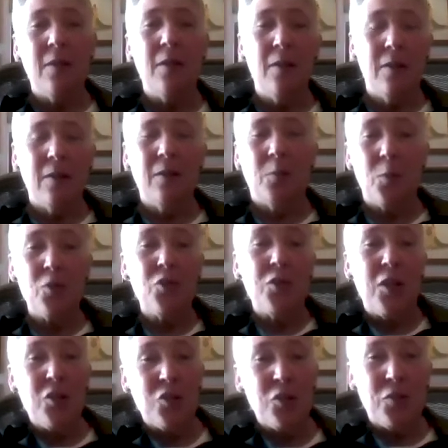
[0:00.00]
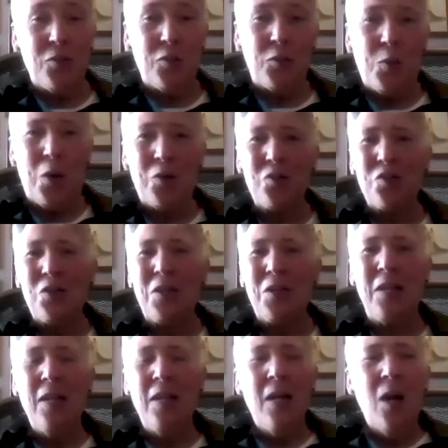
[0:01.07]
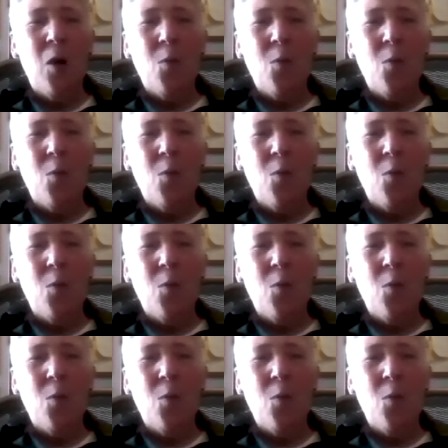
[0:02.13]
the origination of this question,